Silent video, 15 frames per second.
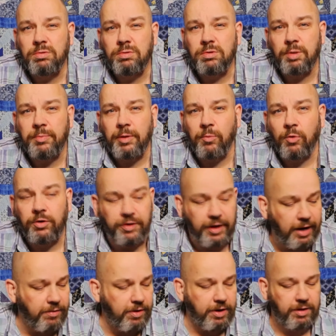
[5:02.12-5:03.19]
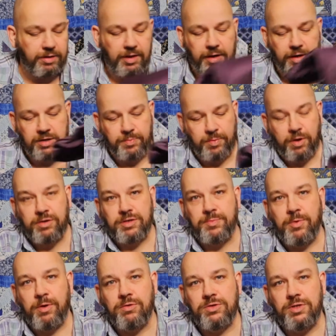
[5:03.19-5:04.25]
It's a bit more daring than I
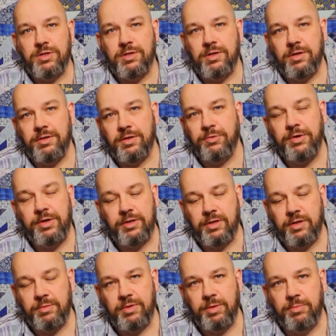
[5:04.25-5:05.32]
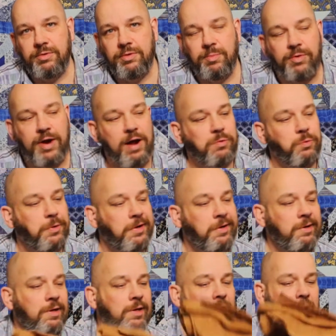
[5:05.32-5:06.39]
suppose the brown
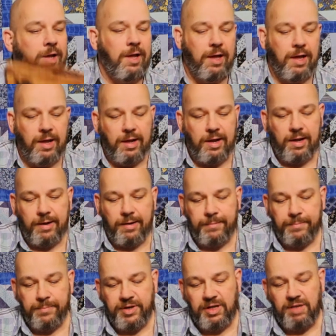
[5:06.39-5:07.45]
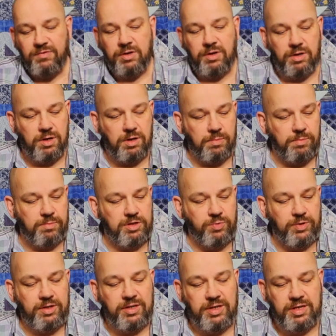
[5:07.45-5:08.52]
one. But even
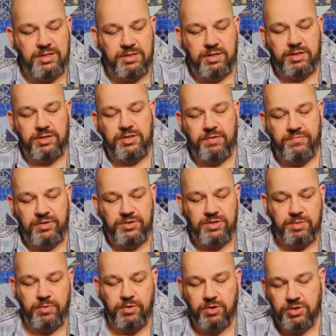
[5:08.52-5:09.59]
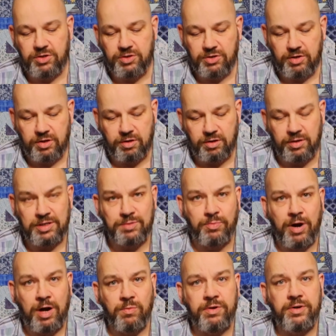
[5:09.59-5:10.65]
between these, there's differences because this
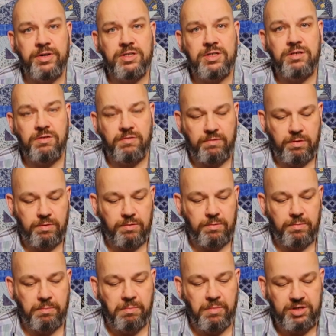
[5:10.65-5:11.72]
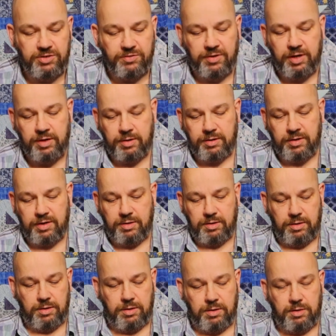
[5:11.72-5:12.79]
brown one is much thinner
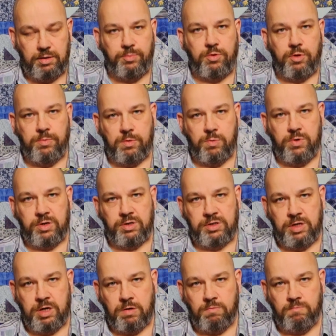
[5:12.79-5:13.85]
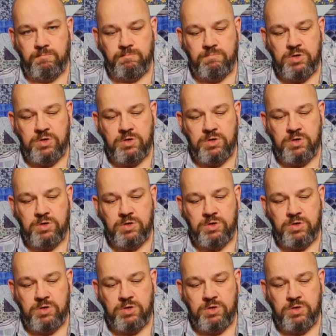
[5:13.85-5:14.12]
than the purple one. So